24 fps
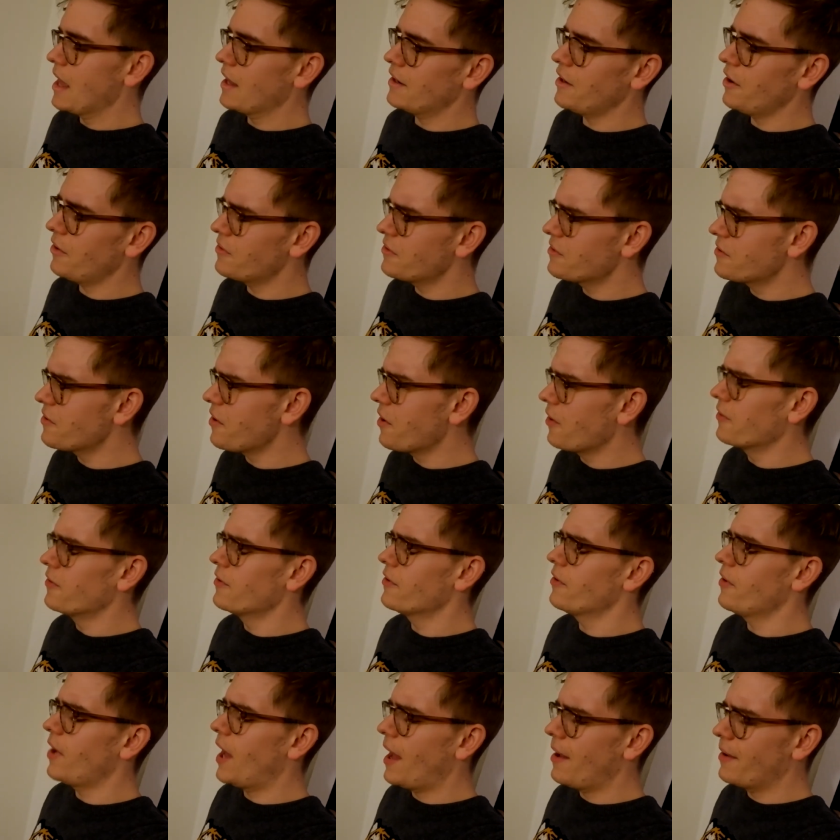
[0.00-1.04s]
No, no, no,
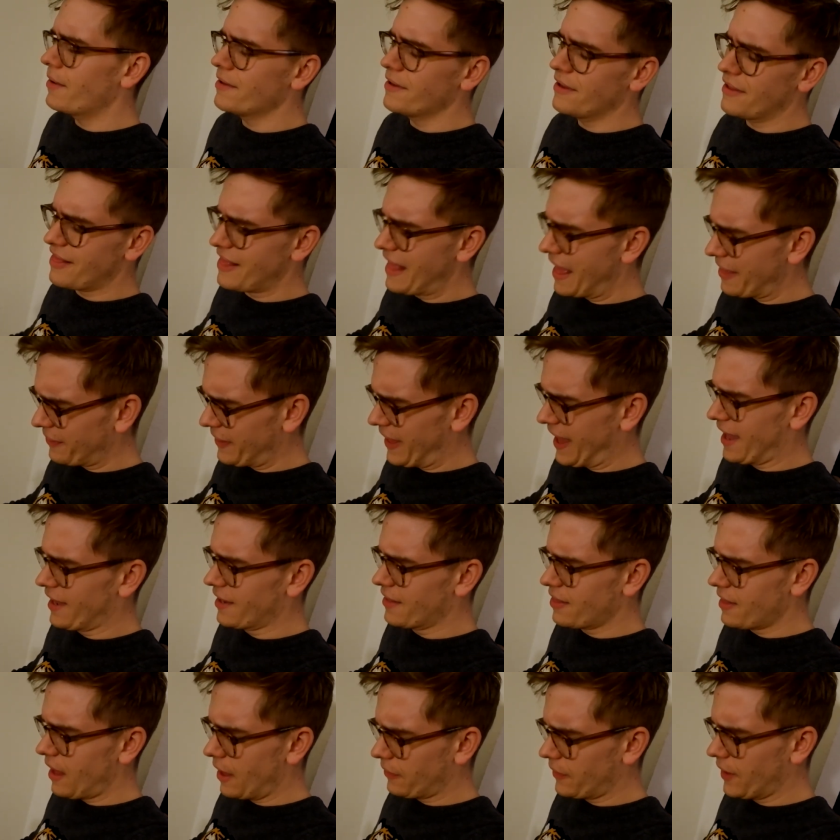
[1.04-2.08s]
no. Uh, it's not bad.
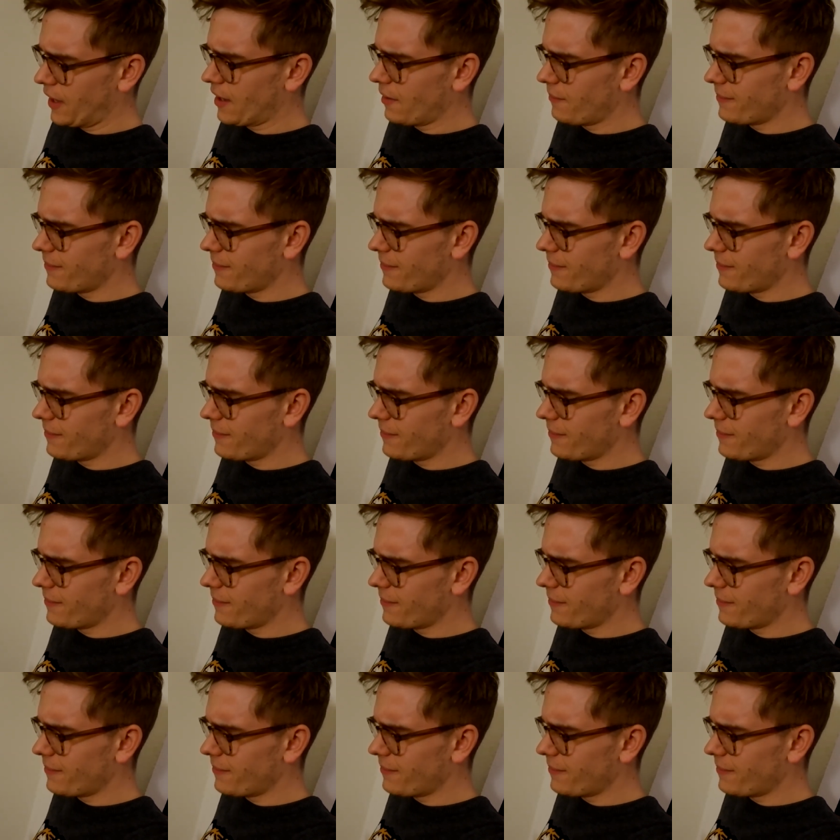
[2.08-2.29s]
It's not bad.